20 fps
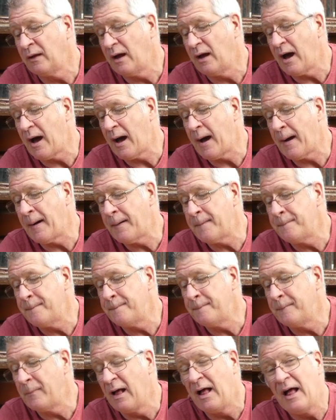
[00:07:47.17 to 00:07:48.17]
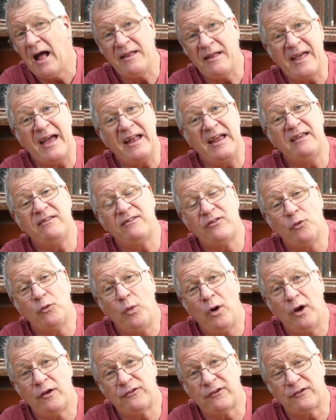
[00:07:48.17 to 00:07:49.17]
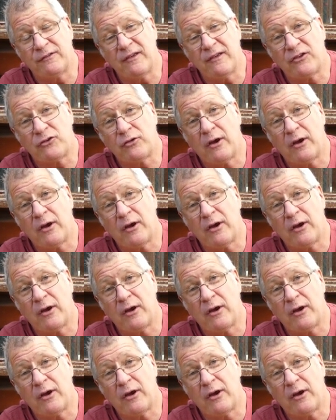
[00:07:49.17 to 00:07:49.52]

And that is the worst success